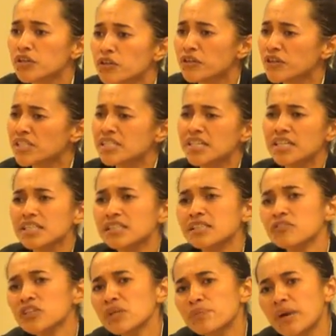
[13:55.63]
It's not
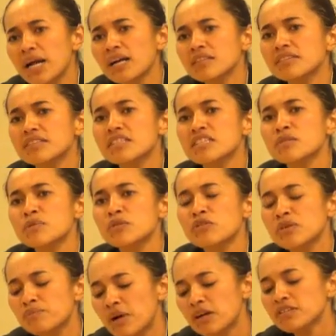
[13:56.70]
only bad that this is
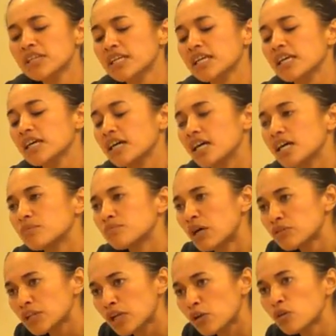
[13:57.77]
between Mauna and
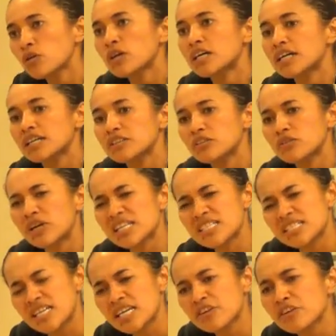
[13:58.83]
Mauna Loa, a
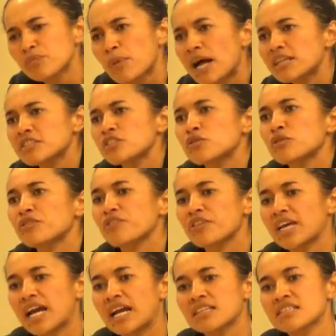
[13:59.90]
sacred passageway for
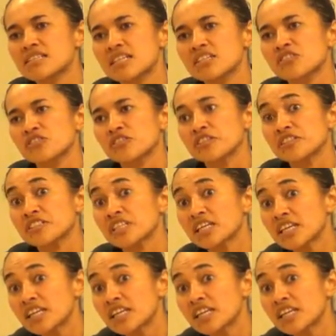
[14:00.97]
the ancestors,